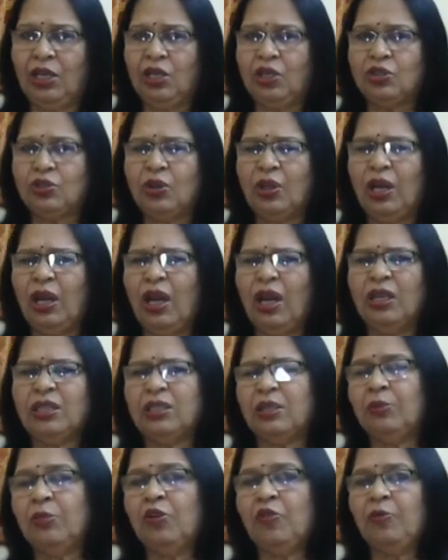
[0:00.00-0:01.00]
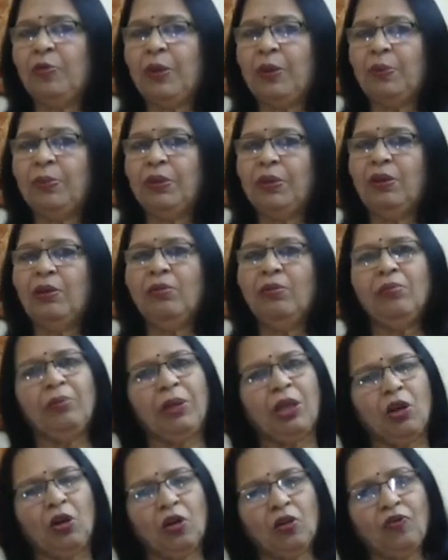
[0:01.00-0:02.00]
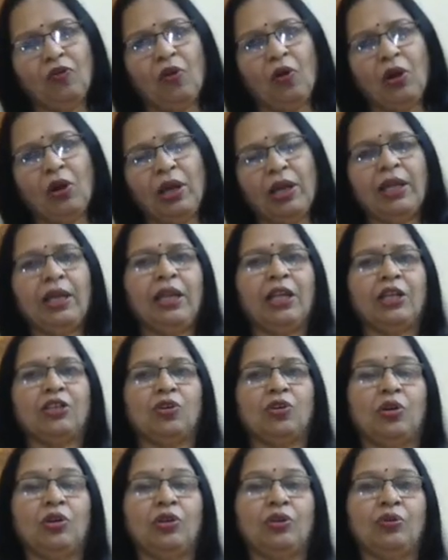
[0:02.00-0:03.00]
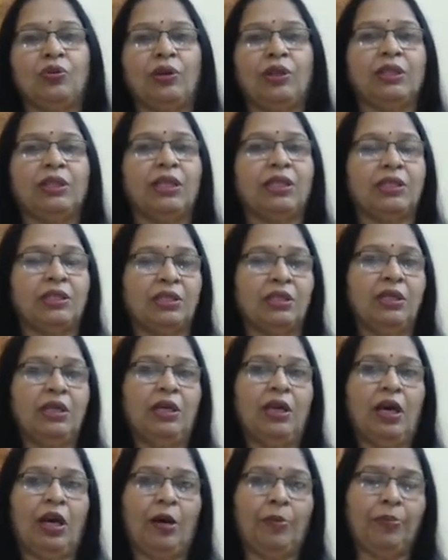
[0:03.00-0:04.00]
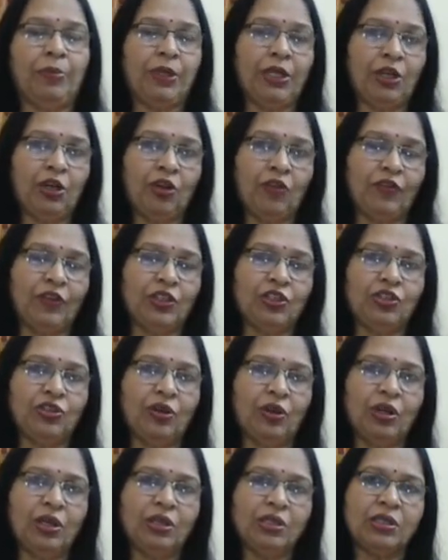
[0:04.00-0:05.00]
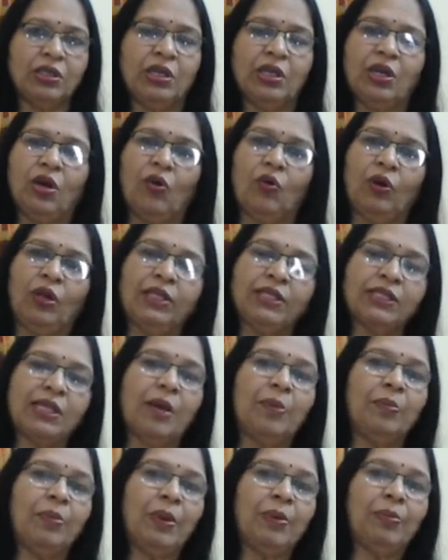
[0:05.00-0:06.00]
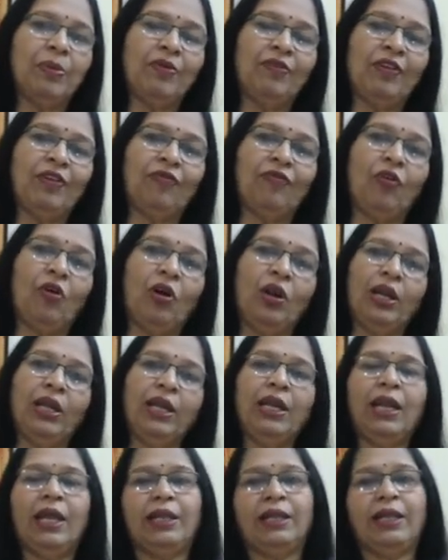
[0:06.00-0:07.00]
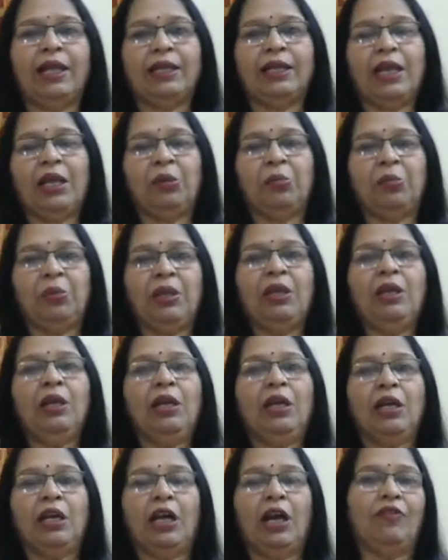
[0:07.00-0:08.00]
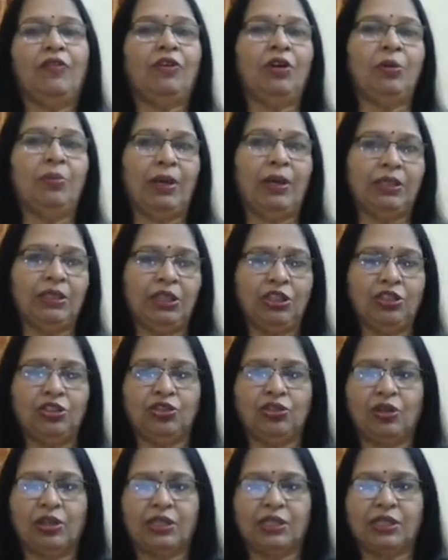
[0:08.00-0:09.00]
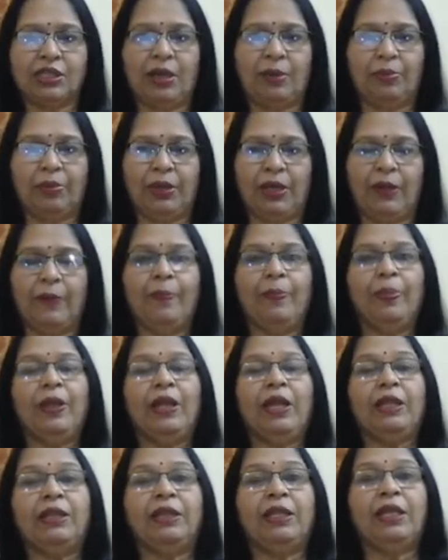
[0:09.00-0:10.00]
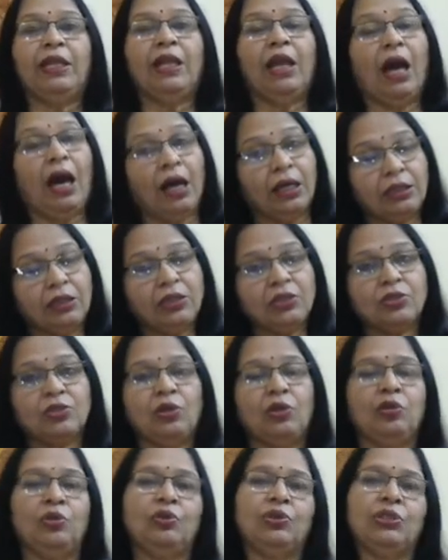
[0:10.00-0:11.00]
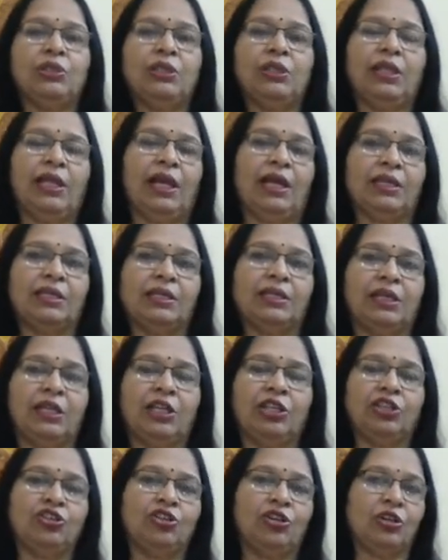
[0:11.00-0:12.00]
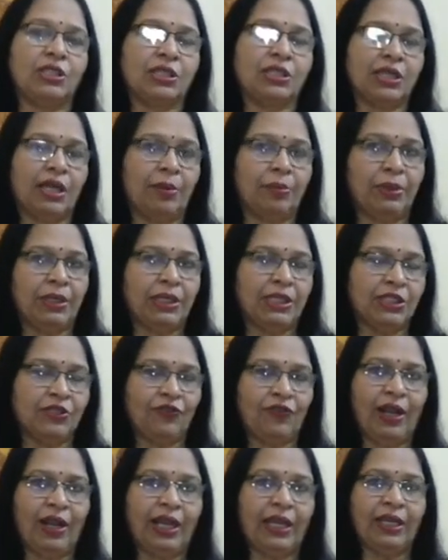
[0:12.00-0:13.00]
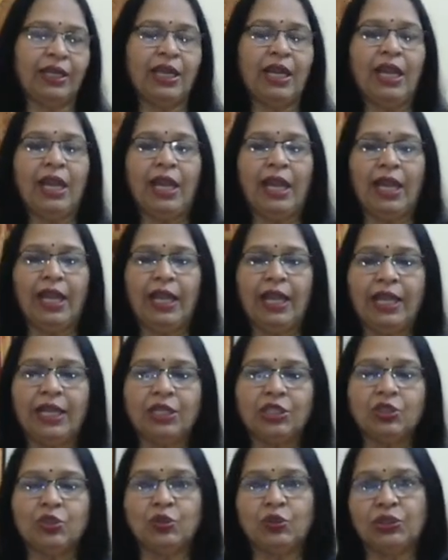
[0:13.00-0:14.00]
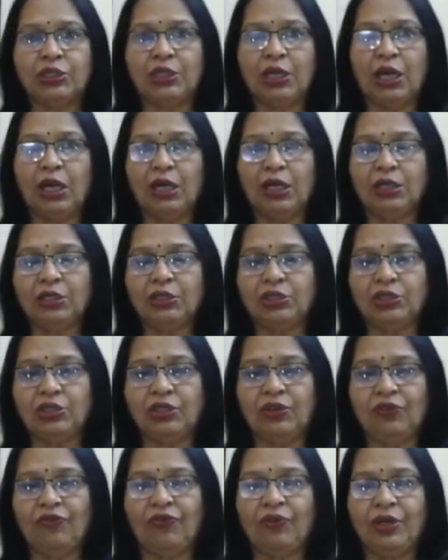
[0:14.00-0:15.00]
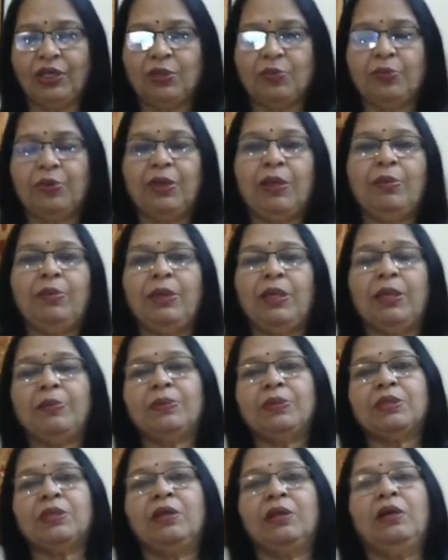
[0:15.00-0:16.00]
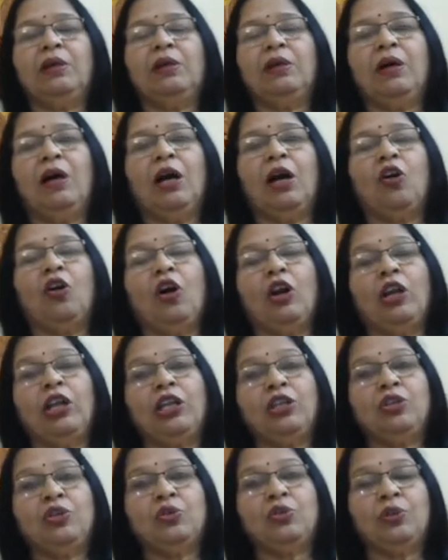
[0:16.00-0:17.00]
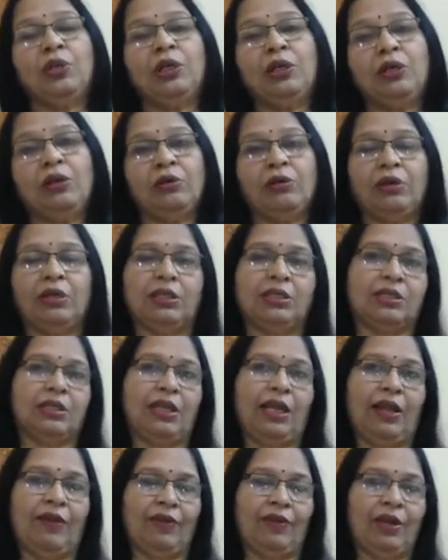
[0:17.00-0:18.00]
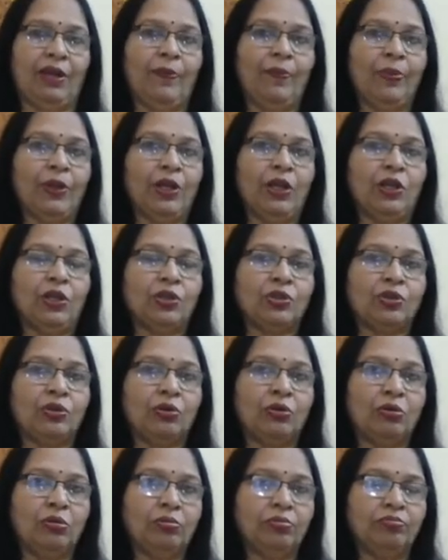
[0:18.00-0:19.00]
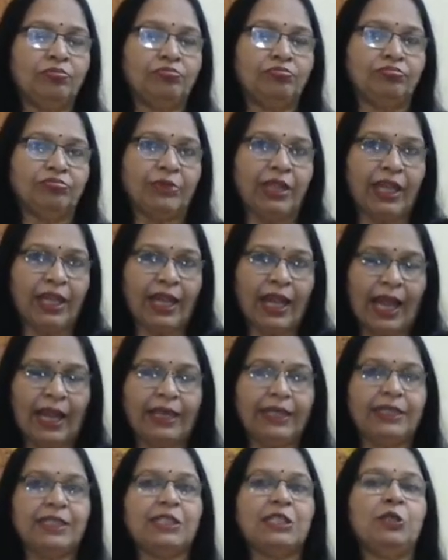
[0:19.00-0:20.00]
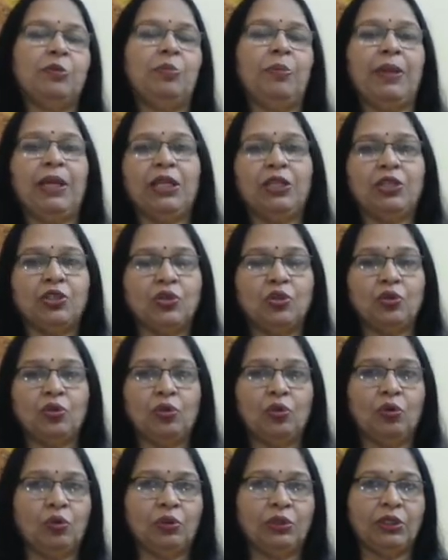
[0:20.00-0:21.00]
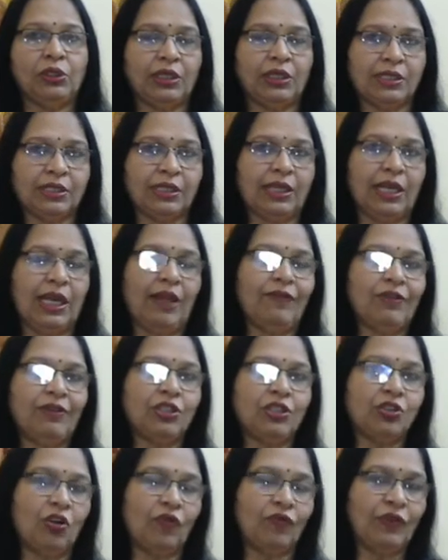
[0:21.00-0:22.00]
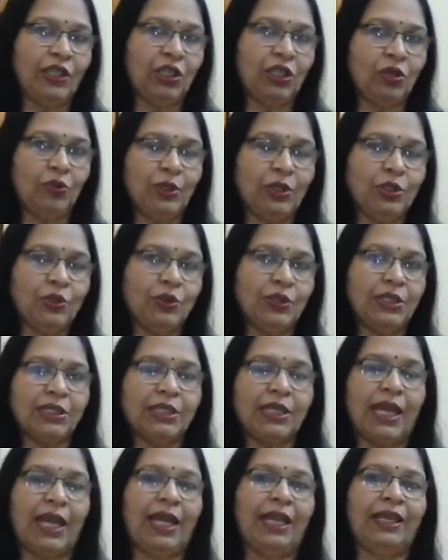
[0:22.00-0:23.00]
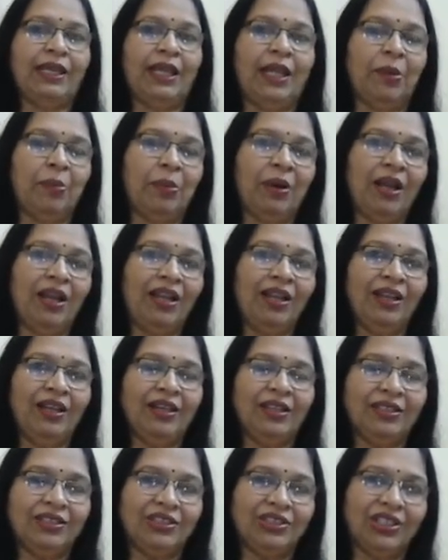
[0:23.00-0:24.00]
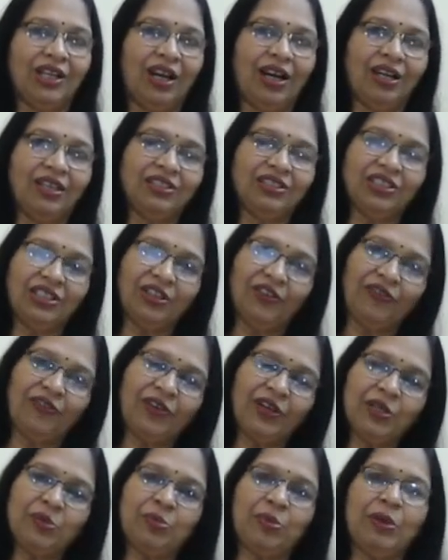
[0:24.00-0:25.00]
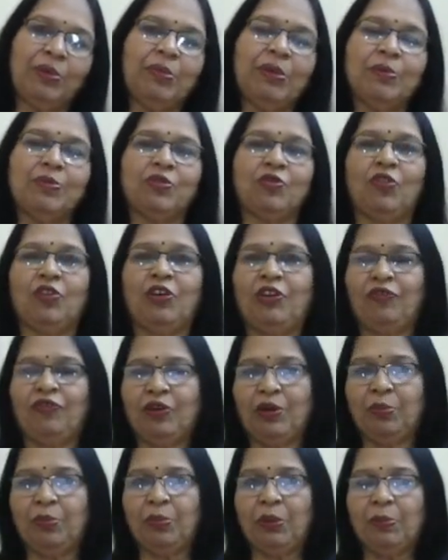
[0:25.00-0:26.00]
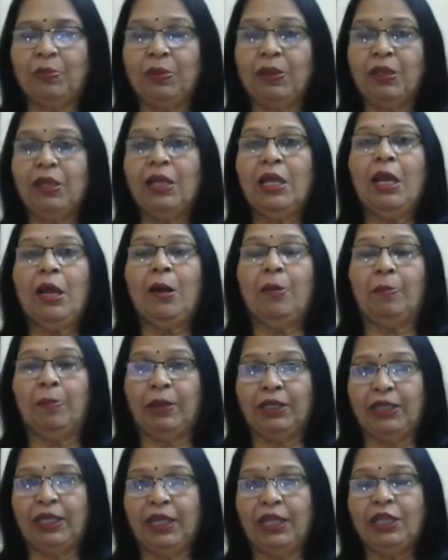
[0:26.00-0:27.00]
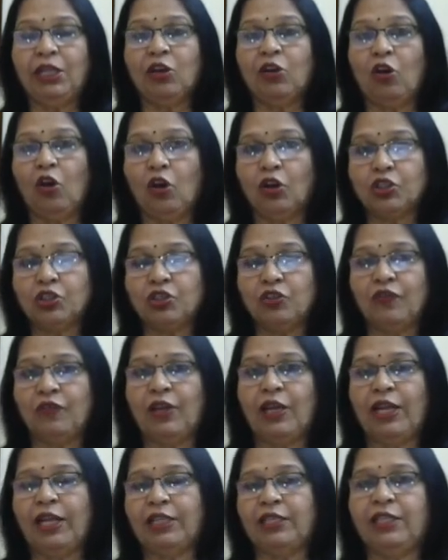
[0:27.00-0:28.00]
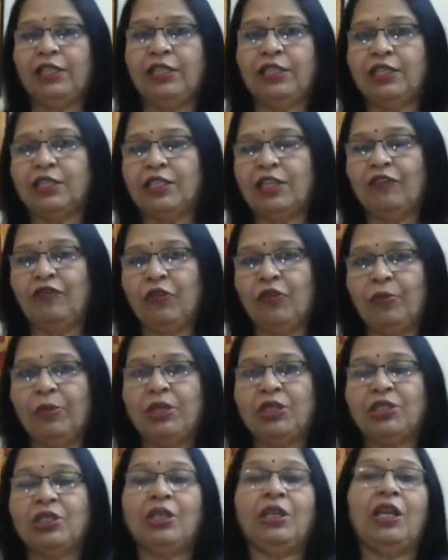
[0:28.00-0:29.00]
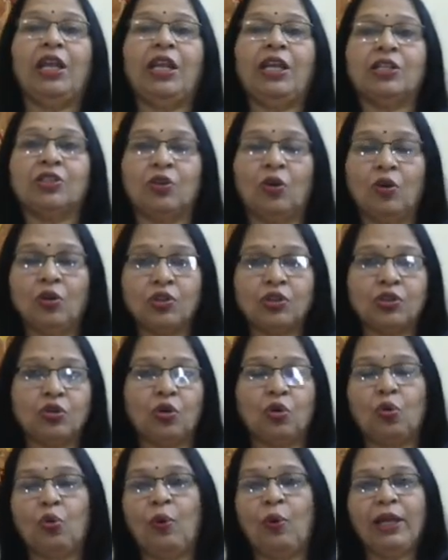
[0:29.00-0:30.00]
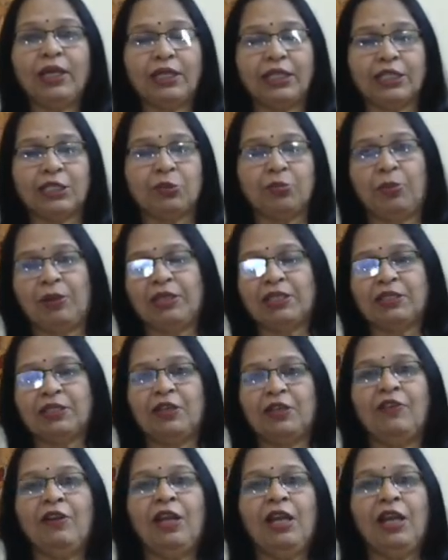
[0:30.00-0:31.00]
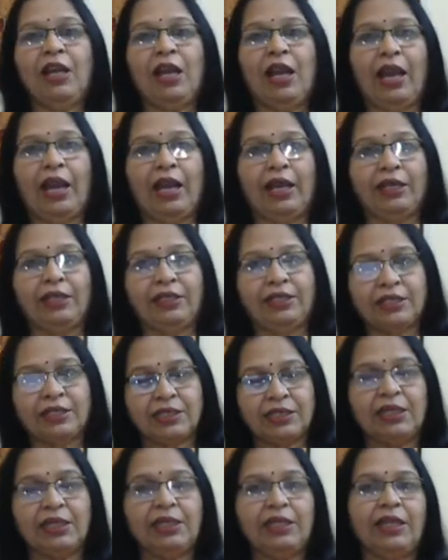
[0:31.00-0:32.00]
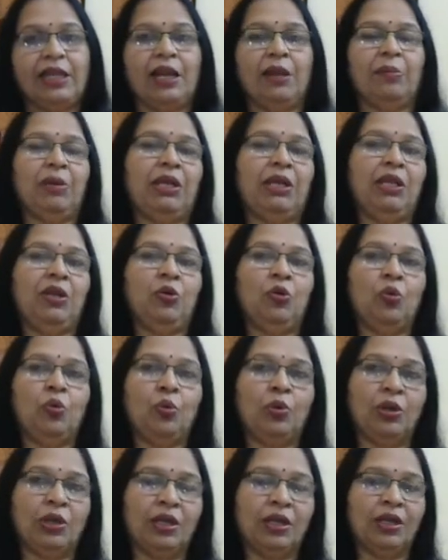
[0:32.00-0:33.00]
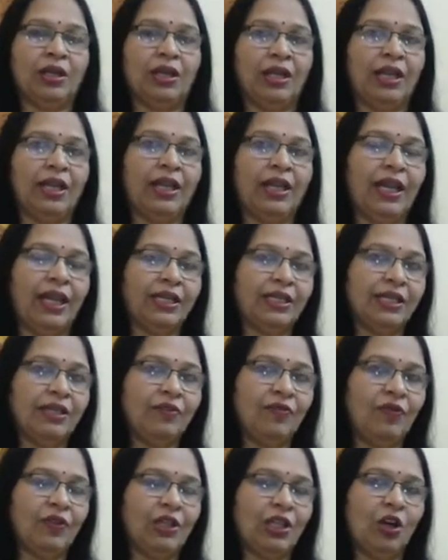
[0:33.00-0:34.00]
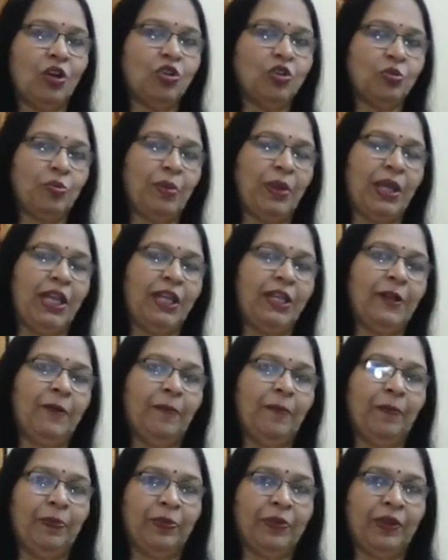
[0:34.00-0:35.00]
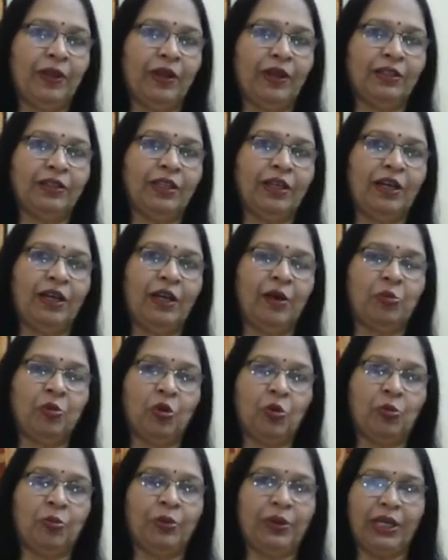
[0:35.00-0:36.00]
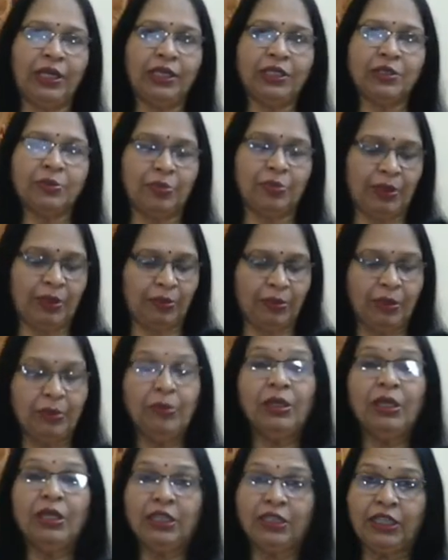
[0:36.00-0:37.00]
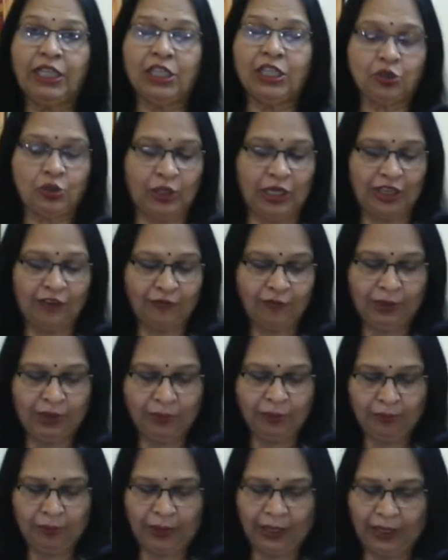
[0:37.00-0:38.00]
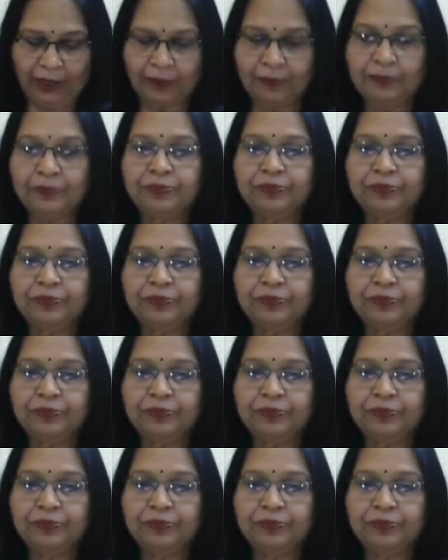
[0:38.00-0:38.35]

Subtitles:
So a large number of people may not fall ill at all during that period of insurance. Only some people will fall ill, and that can be covered by the insurance company. The other solution that insurance companies find is to charge different premiums according to the risk level. So they anticipate to know the risk levels of the individuals and thereby charge different premiums for different people. But then the cost of collecting this information is also quite expensive, and still there are many who would get in without paying the appropriate premium they should have been paying.